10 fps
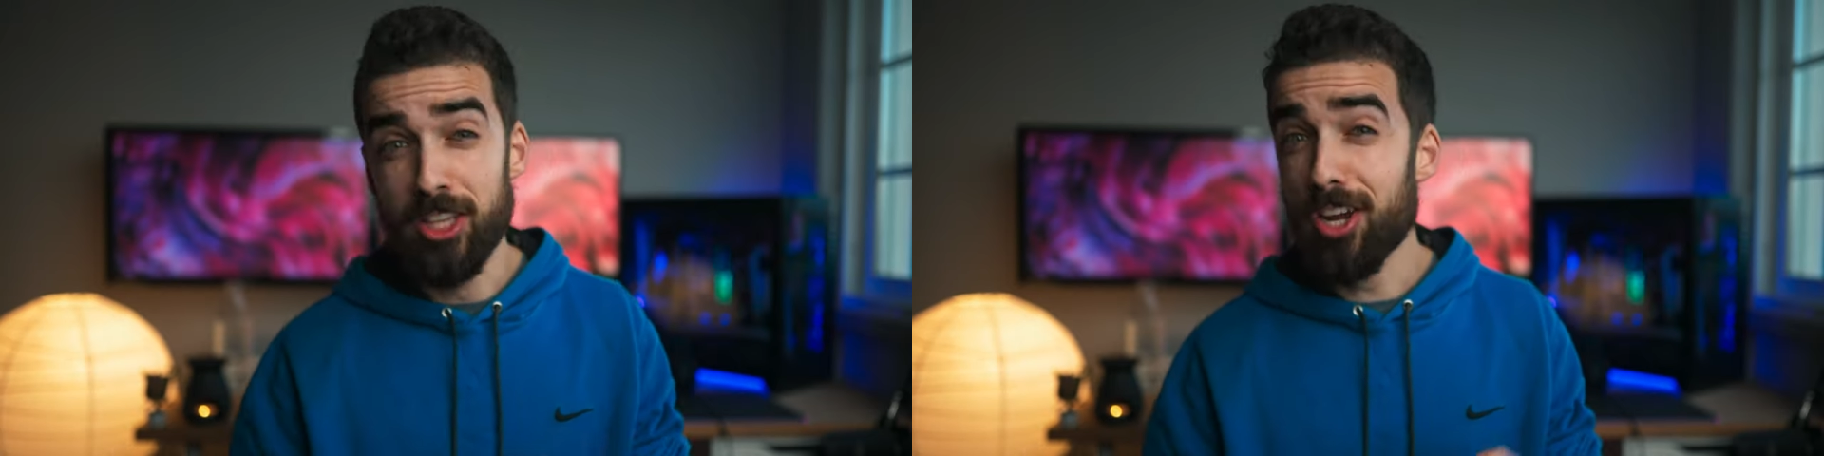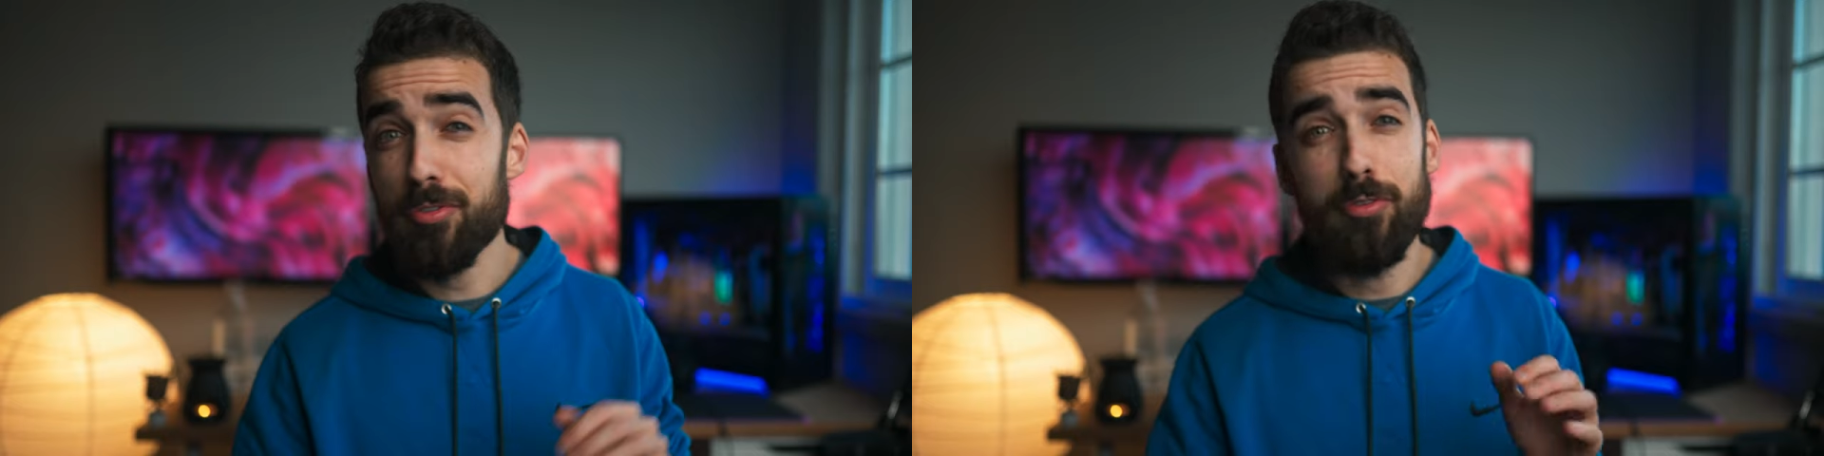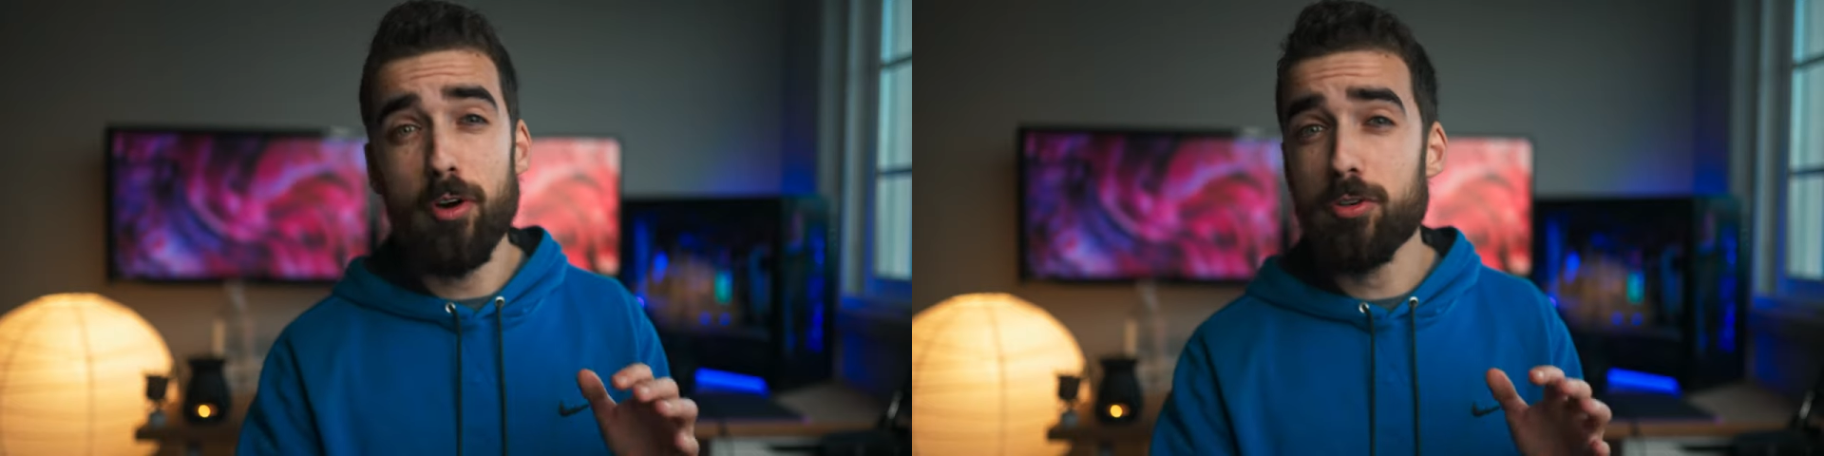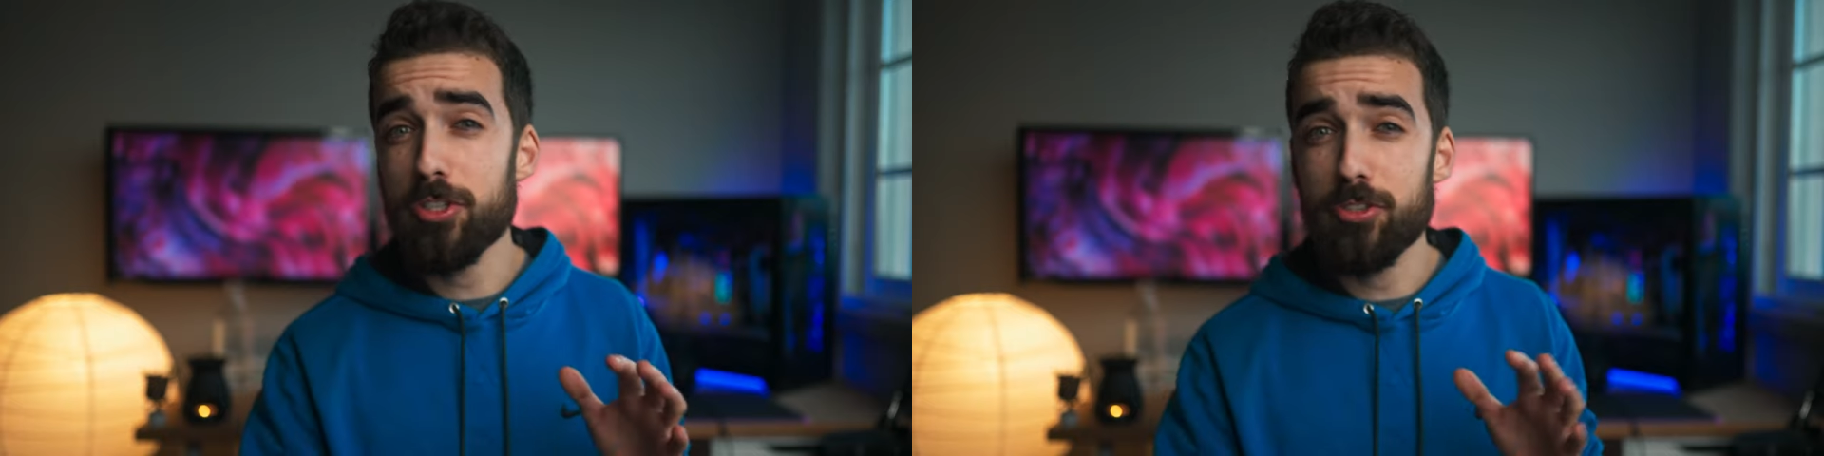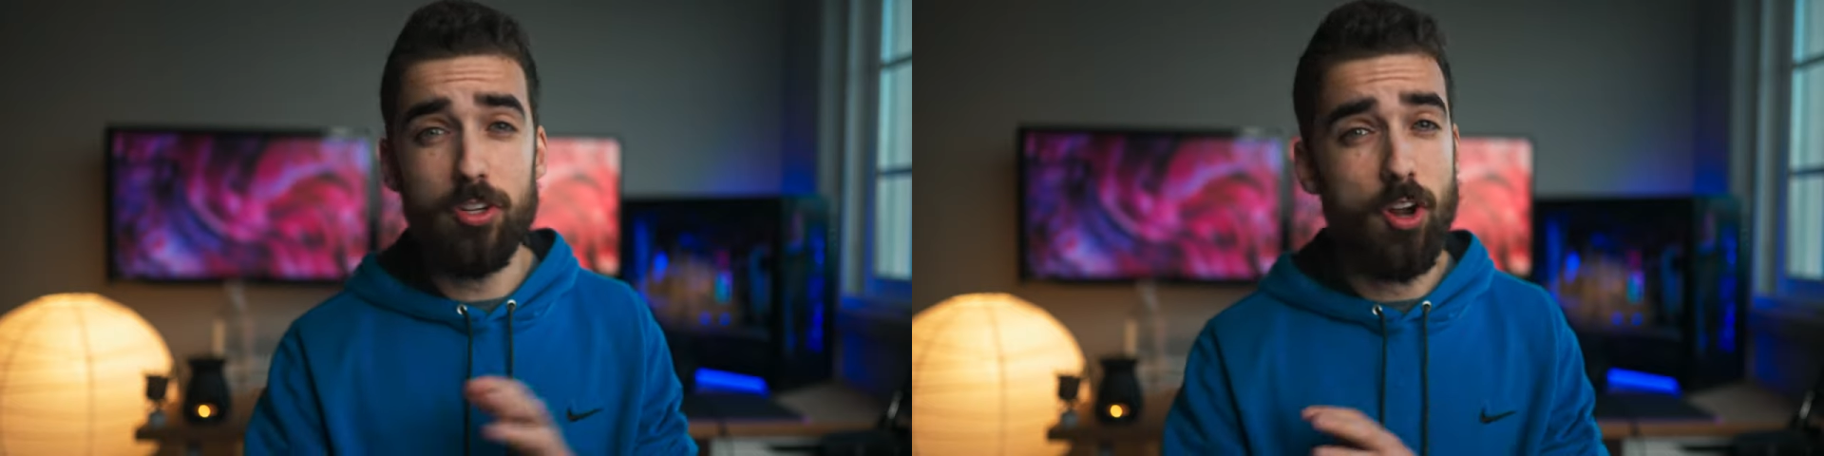A lot of
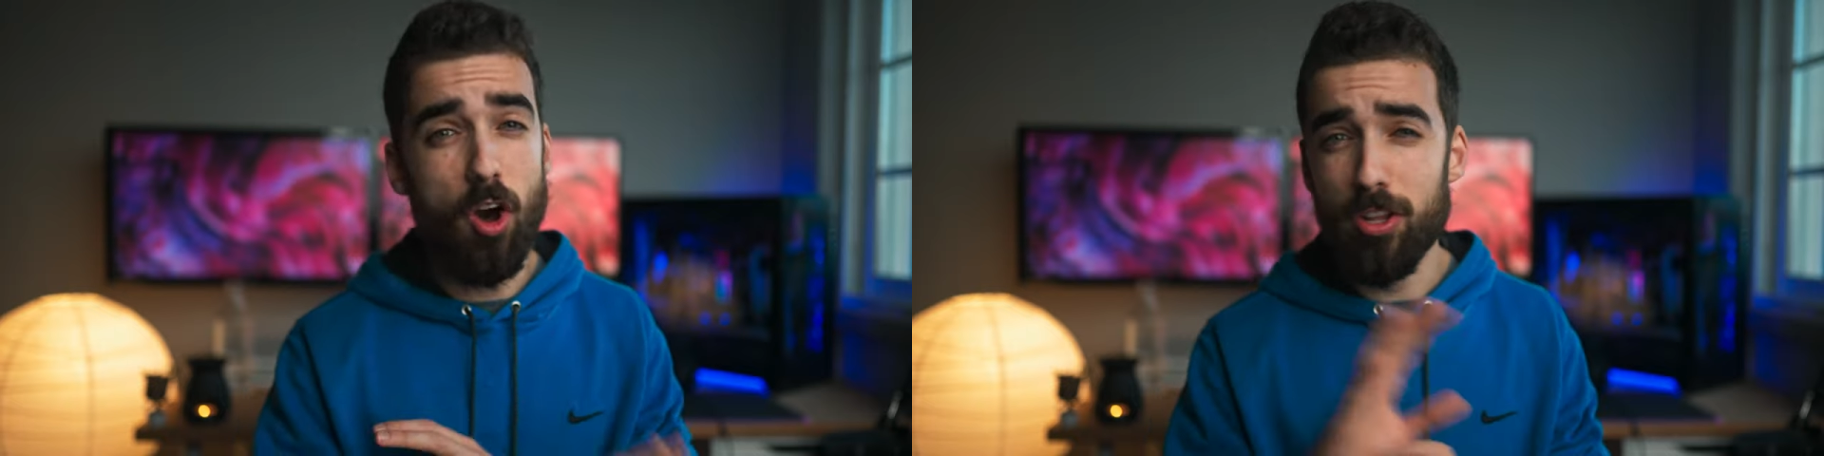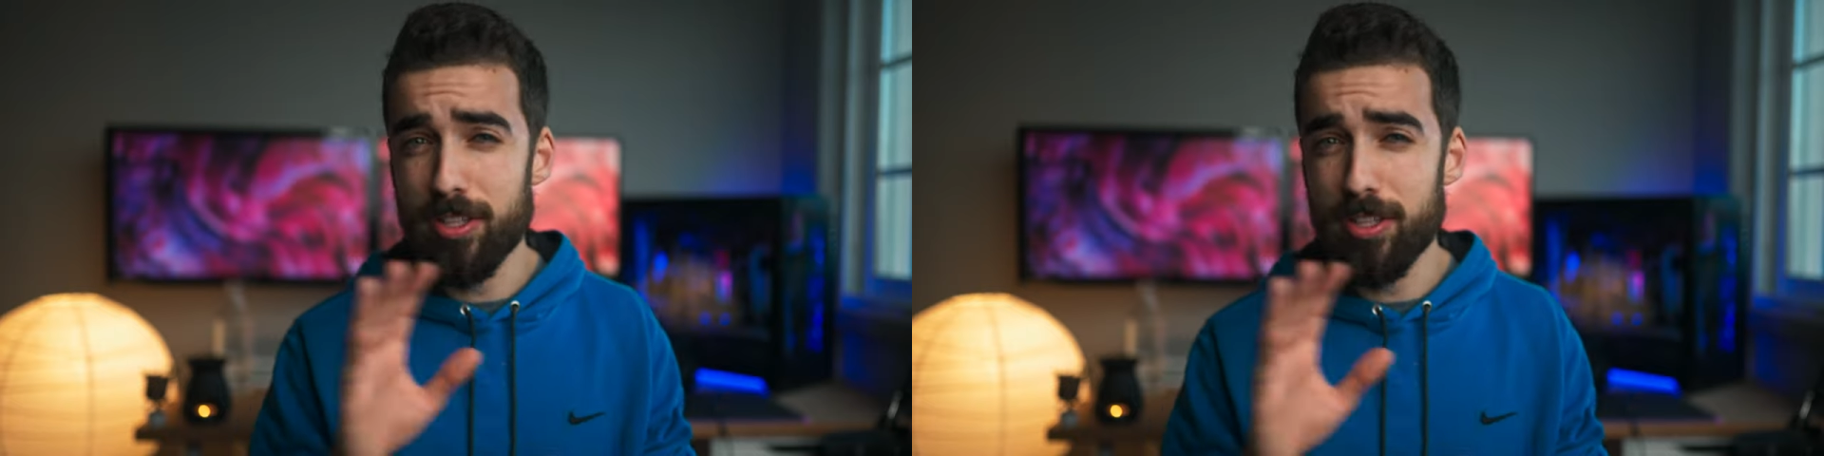focus on all